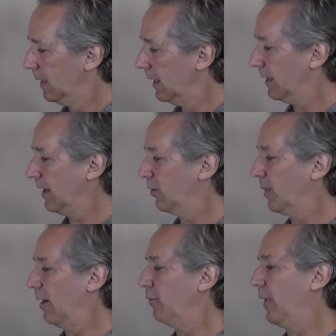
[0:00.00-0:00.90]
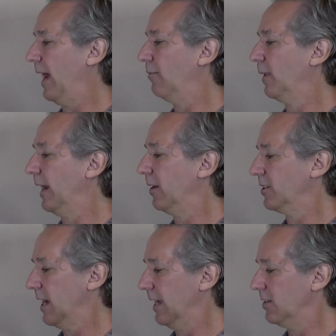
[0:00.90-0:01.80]
It takes about 5 layer
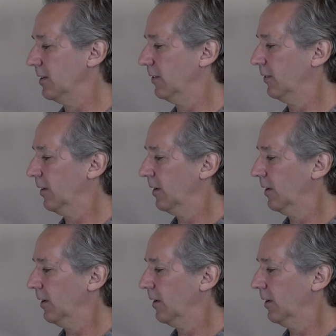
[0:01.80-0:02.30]
changes